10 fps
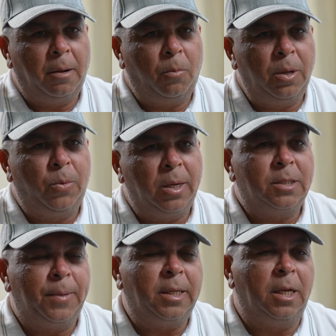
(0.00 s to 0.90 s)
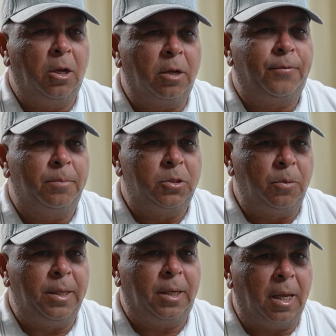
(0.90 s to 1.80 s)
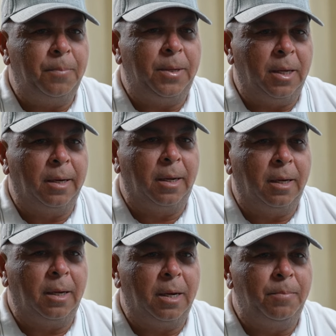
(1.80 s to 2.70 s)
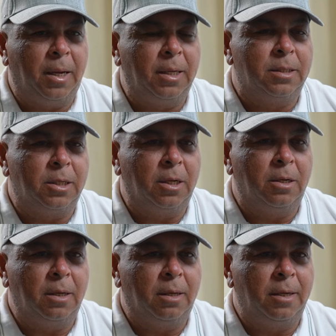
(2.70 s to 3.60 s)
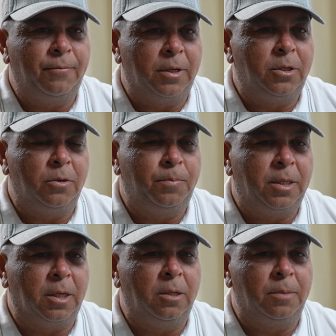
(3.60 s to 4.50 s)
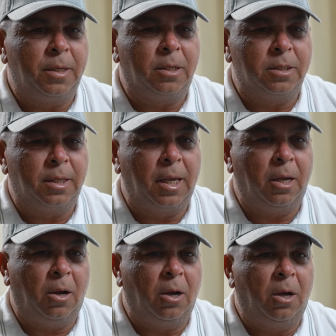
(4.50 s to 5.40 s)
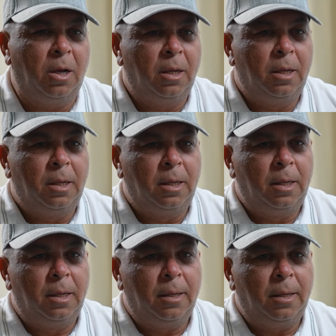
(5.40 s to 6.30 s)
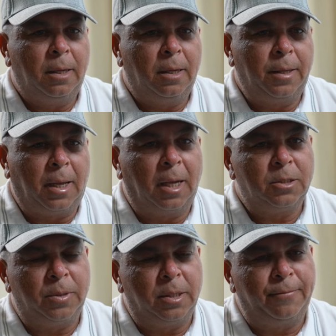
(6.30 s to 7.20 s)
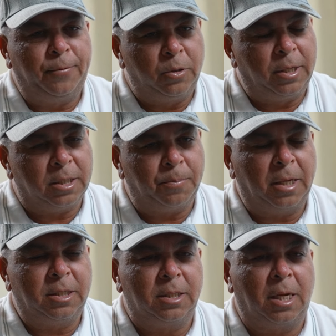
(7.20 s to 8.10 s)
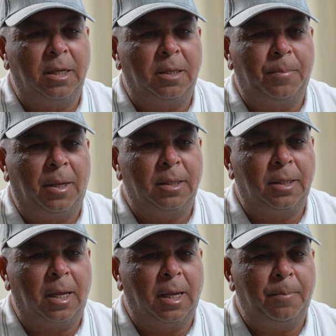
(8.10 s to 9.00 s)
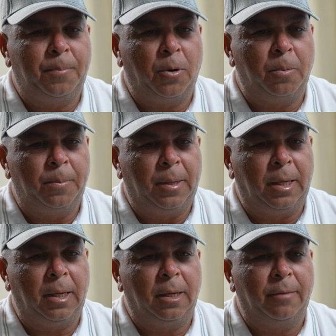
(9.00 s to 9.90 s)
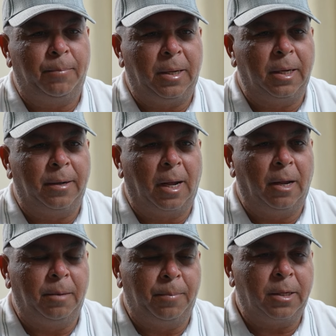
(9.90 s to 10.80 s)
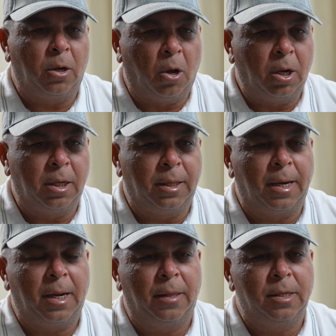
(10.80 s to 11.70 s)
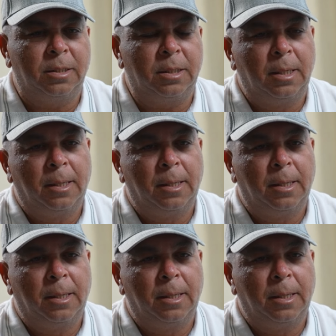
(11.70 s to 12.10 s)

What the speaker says: we're expecting a lot from Zubi, KP and Bedders, you know, if the truth be told, because they are the guys with a few test matches under the belt. They probably have been around a bit longer than others.